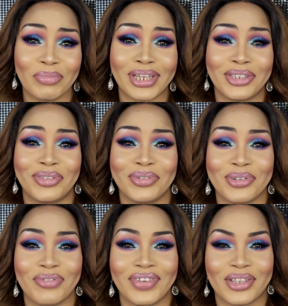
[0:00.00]
my
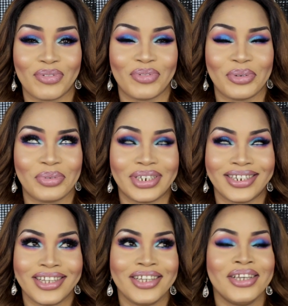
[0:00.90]
Studio Fix fluid,
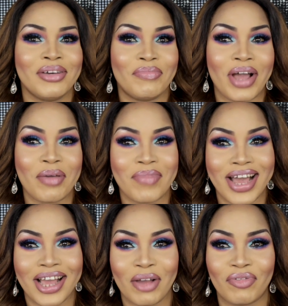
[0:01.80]
my
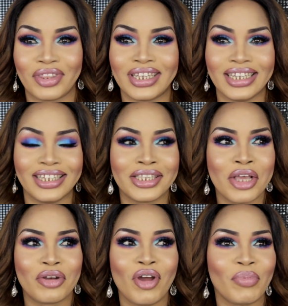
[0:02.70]
MAC, for these,
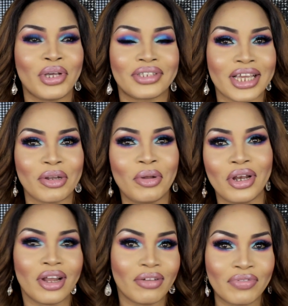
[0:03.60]
not because I
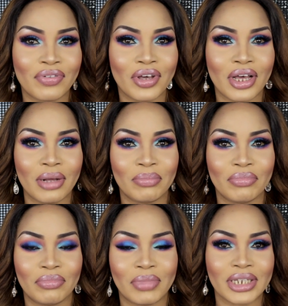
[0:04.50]
don't love
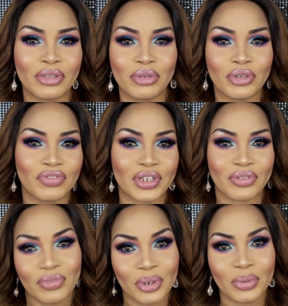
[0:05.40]
my Studio
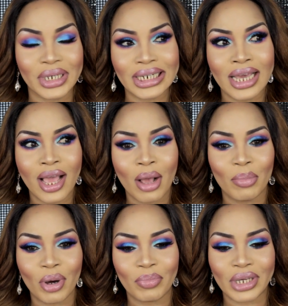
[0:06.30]
Fix fluid,
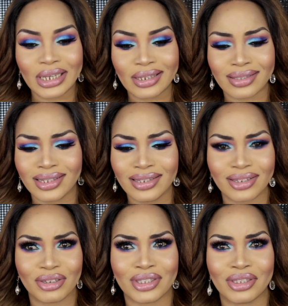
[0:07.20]
but because these
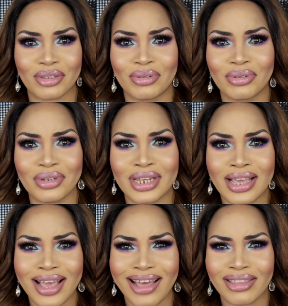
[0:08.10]
are just as good
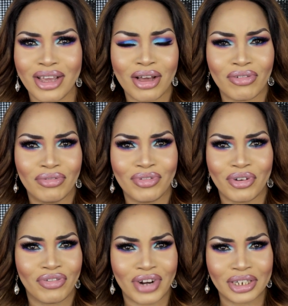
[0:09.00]
and they are
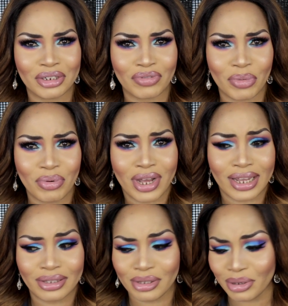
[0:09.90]
for a fraction of the
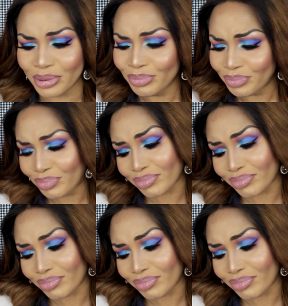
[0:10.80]
price. So